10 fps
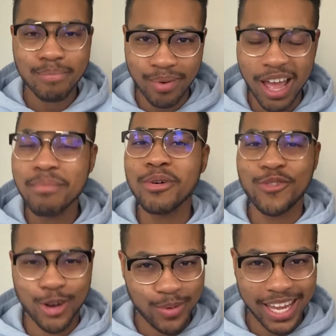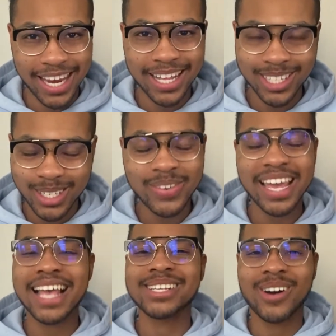But before we get into it,
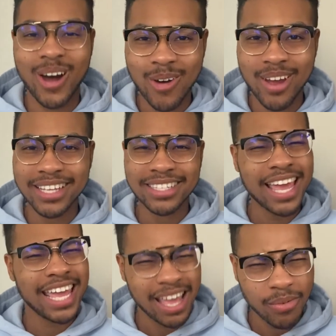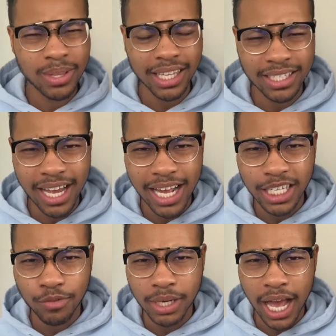as I always say, if you like this
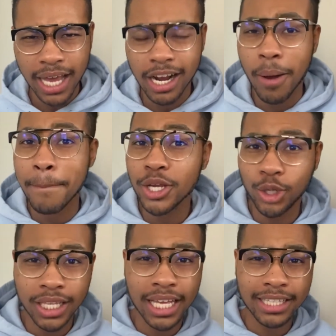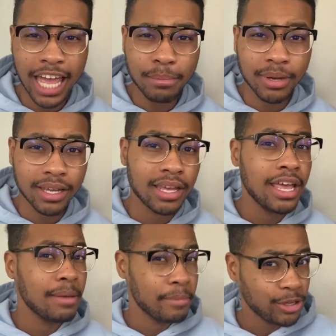content from the Hideout, make sure you hit that like button,
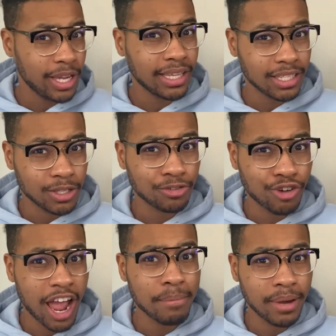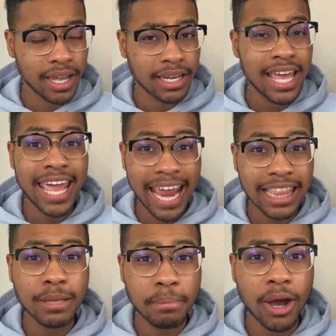make sure you hit that subscribe button,
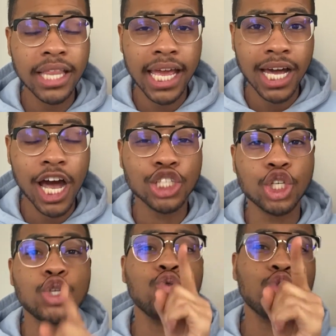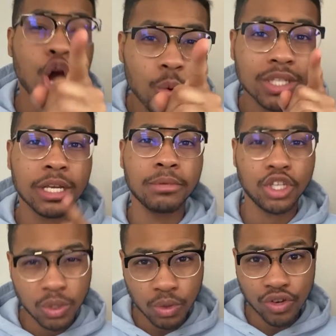and the bell icon so you know when
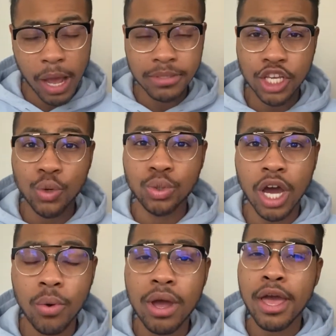something new drops and you don't